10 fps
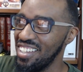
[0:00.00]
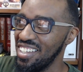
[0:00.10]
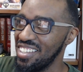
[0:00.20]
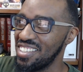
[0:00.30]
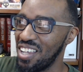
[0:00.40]

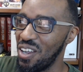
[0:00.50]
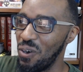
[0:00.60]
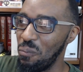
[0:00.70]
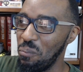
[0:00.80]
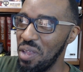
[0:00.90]
So
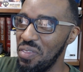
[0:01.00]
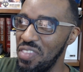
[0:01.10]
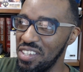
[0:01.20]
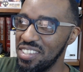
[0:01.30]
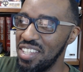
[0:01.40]

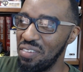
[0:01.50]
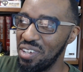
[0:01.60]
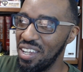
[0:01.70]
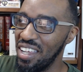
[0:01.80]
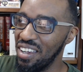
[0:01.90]
this is
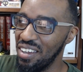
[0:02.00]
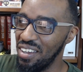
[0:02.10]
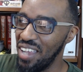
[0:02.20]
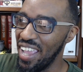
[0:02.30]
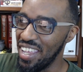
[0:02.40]
definitely a,
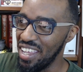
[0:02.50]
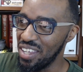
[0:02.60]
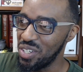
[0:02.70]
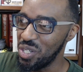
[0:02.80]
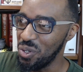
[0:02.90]
a
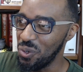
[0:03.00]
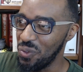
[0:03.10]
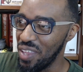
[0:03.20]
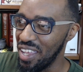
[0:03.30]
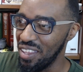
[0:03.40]
issue
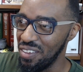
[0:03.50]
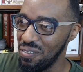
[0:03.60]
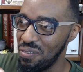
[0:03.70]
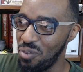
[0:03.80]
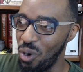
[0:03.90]
that
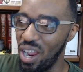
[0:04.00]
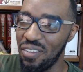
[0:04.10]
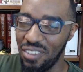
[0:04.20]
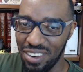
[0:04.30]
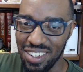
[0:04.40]

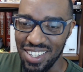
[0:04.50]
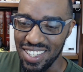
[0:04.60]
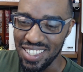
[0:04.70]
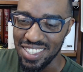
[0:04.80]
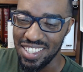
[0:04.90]
forever
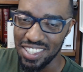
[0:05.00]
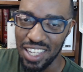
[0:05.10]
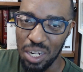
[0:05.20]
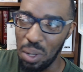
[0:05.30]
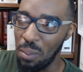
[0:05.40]
sticks out
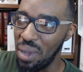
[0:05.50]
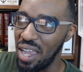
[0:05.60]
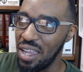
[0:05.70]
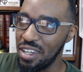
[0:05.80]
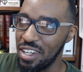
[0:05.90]
in my
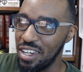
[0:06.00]
mind.